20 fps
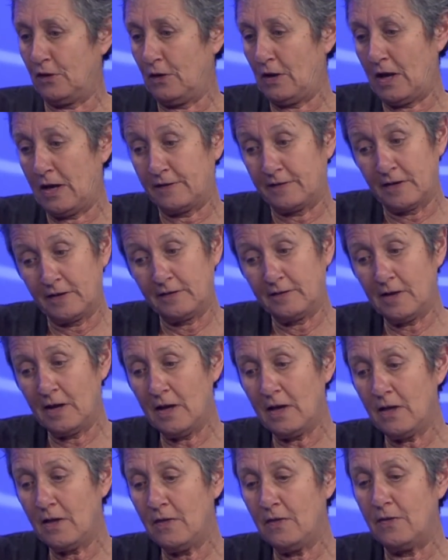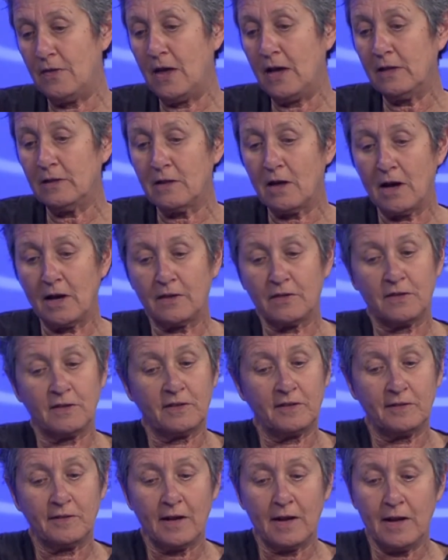as I said, they like the
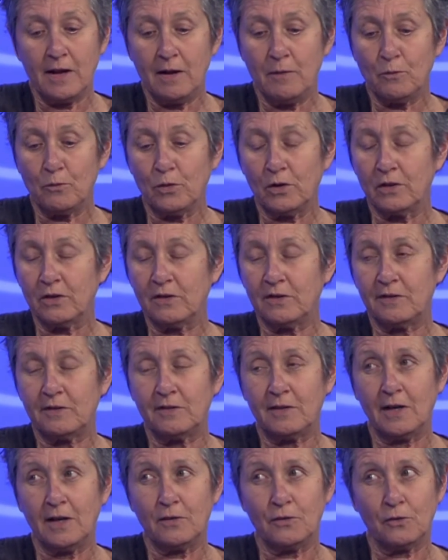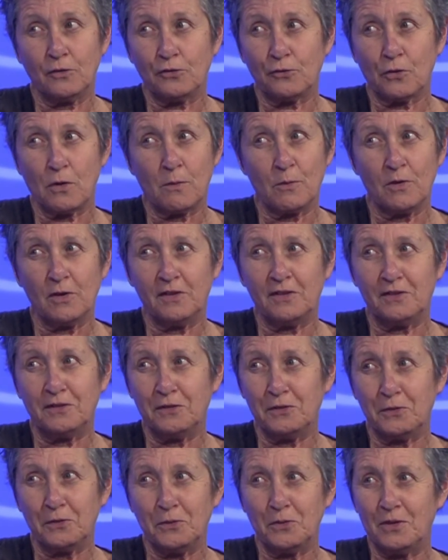same real estate, those strawberries
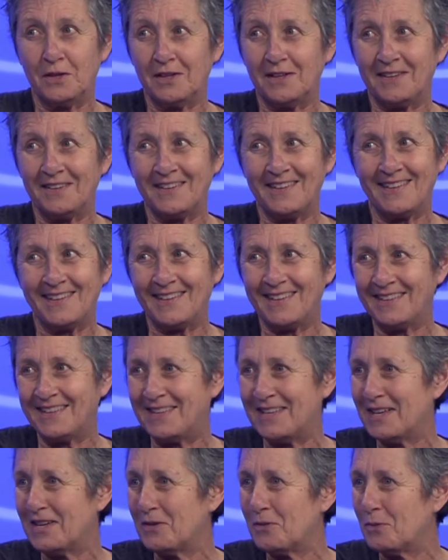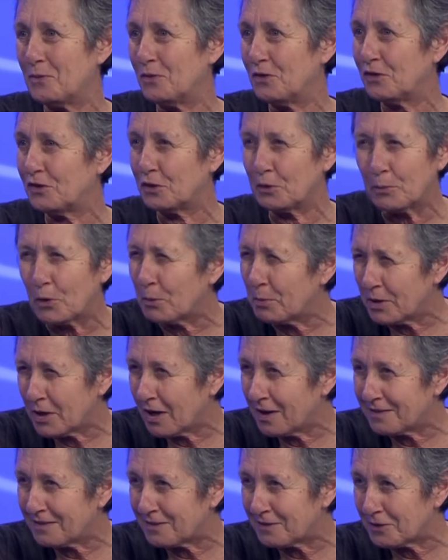do, that
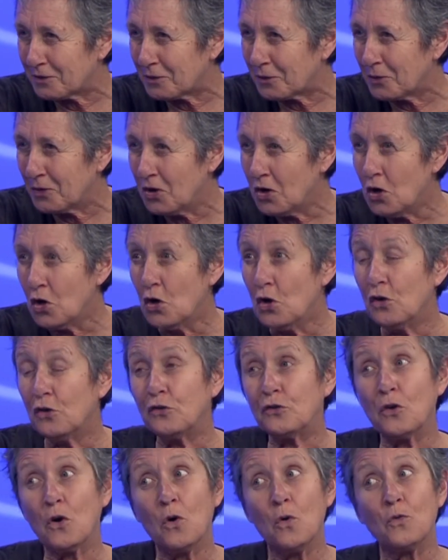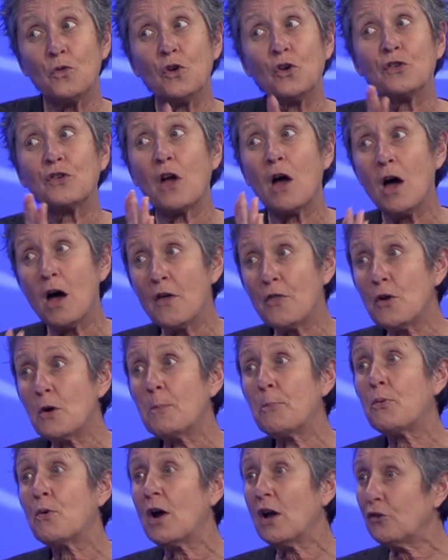suburbanites do. Mm-hmm. So there's
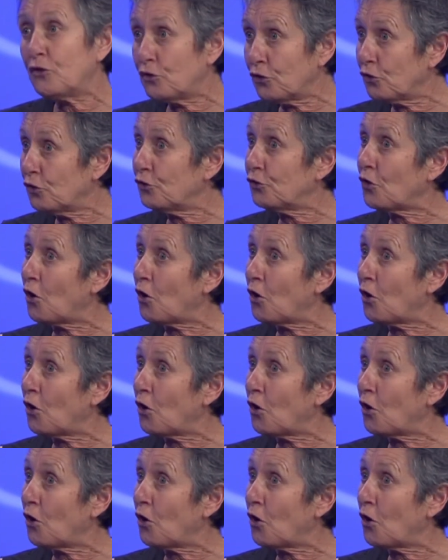other pressures